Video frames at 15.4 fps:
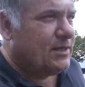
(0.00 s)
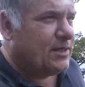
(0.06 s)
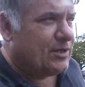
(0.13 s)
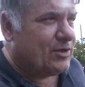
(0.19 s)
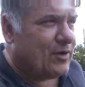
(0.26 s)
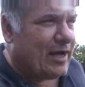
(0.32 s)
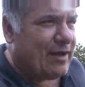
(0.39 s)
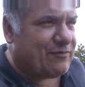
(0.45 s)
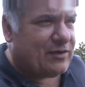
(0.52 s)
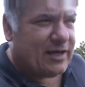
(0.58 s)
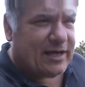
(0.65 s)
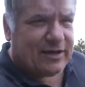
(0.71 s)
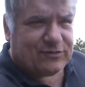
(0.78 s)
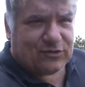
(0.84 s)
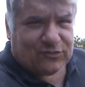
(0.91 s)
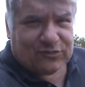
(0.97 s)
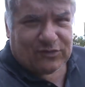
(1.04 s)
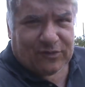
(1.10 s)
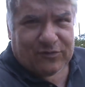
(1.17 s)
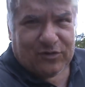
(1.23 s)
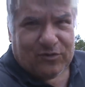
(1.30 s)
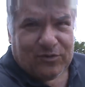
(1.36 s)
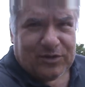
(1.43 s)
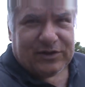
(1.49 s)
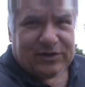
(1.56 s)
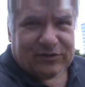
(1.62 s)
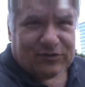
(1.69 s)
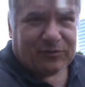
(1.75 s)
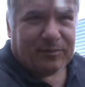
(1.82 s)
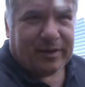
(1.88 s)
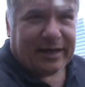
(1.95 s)
You have to ask yourself who were
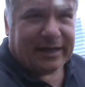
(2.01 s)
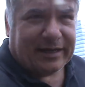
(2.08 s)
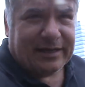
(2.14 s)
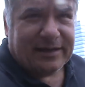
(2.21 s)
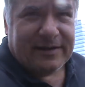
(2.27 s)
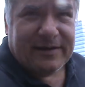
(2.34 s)
these men?